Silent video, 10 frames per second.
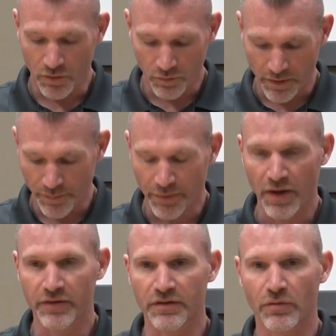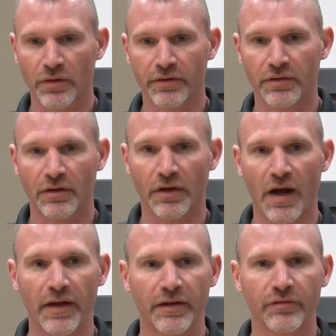One of the products I wanted to
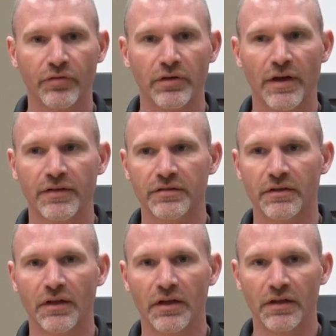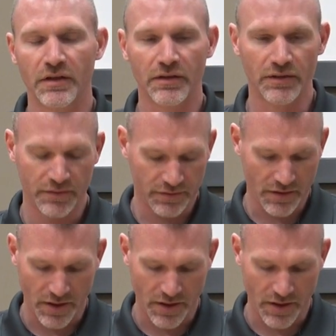highlight for you guys today is